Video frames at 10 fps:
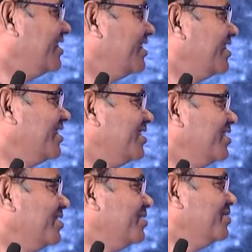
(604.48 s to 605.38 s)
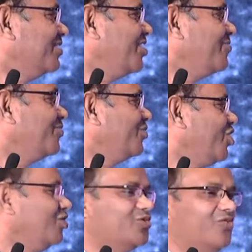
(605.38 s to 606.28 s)
uh, uh, of
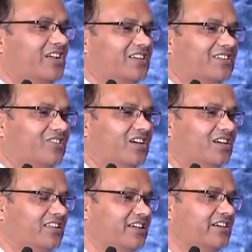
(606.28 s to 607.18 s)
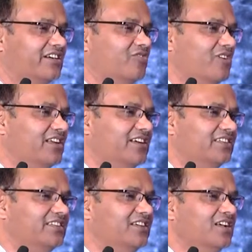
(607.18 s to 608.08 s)
non-solar, other renewable
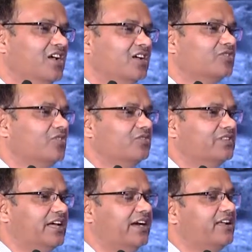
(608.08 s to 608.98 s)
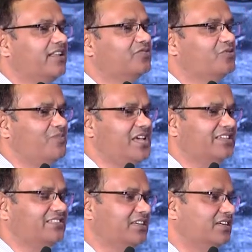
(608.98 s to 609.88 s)
energy. So that also
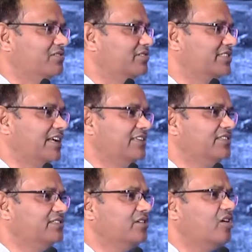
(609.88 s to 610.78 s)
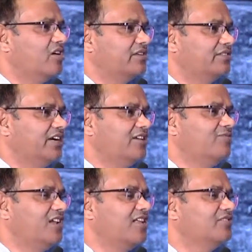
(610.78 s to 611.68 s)
makes sense or that
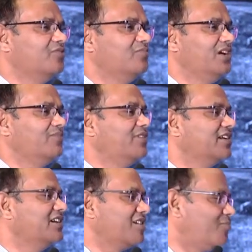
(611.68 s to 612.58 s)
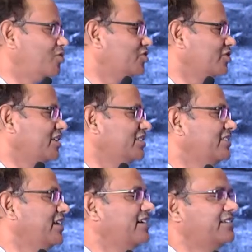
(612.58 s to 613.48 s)
will also make further opportunities
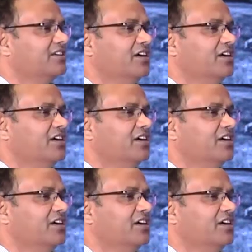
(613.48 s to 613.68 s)
that